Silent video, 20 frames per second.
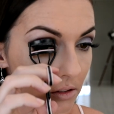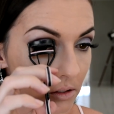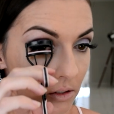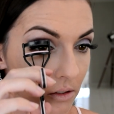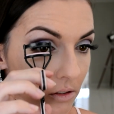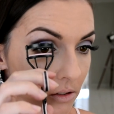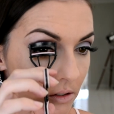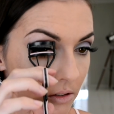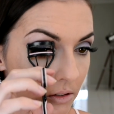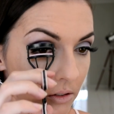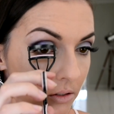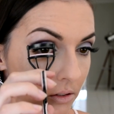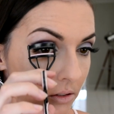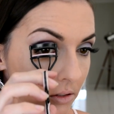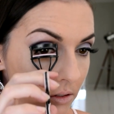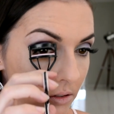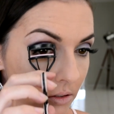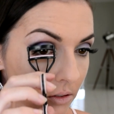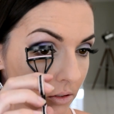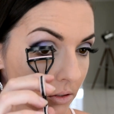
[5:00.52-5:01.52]
Now I do like
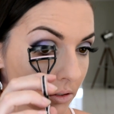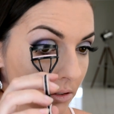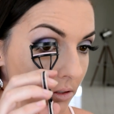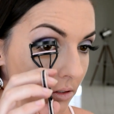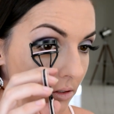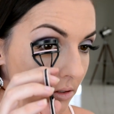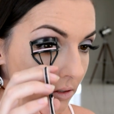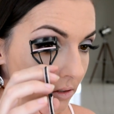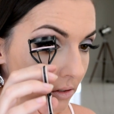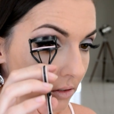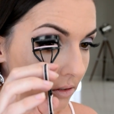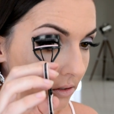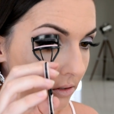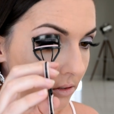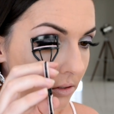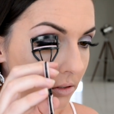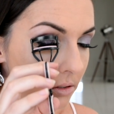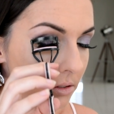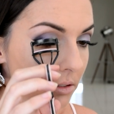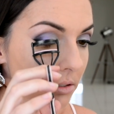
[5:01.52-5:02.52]
to blend my real
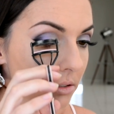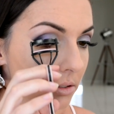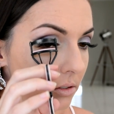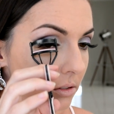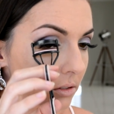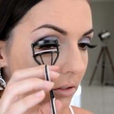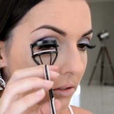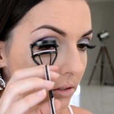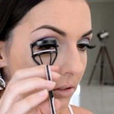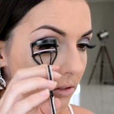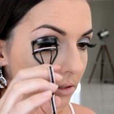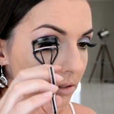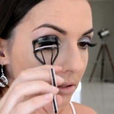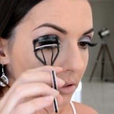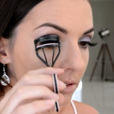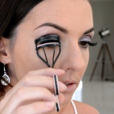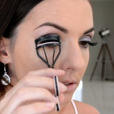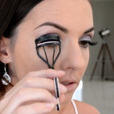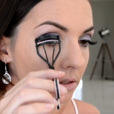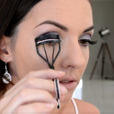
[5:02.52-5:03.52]
lashes and my false lashes
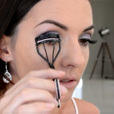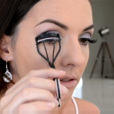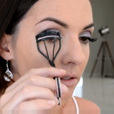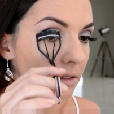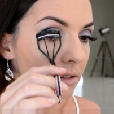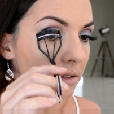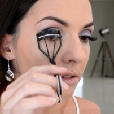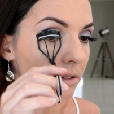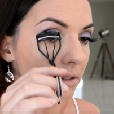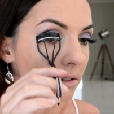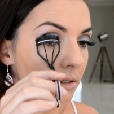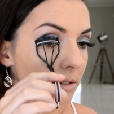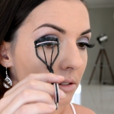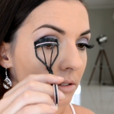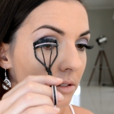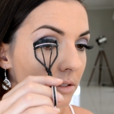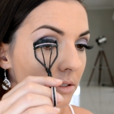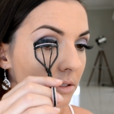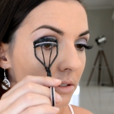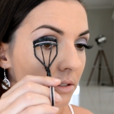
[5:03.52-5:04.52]
together just by
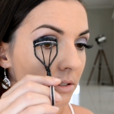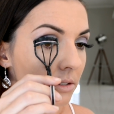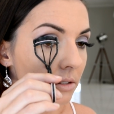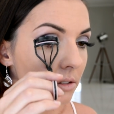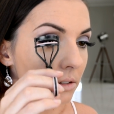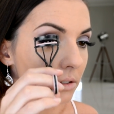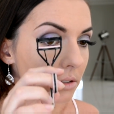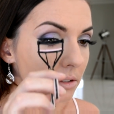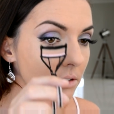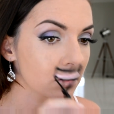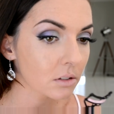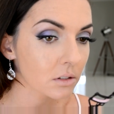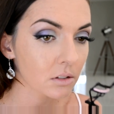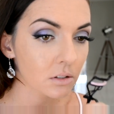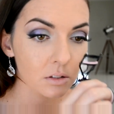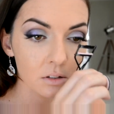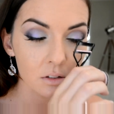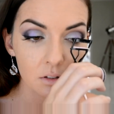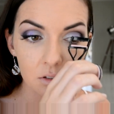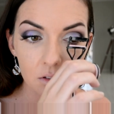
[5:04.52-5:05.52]
giving them a very quick
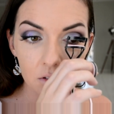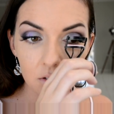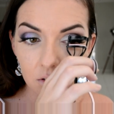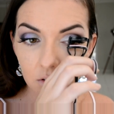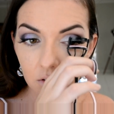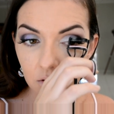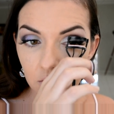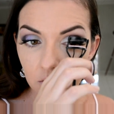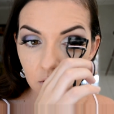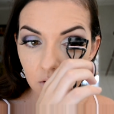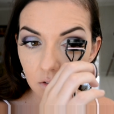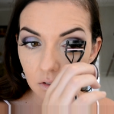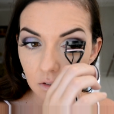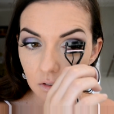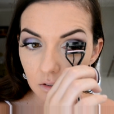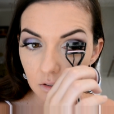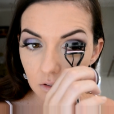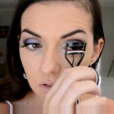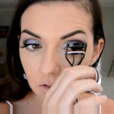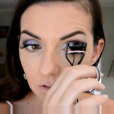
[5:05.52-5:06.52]
squeeze in
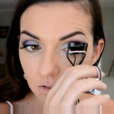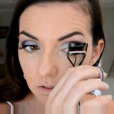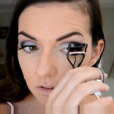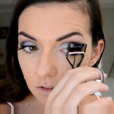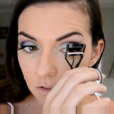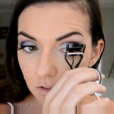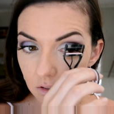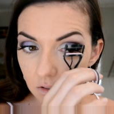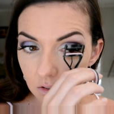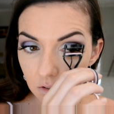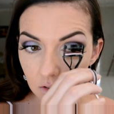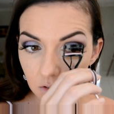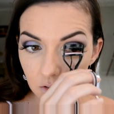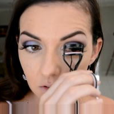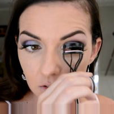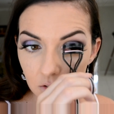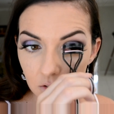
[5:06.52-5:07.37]
a eyelash curler.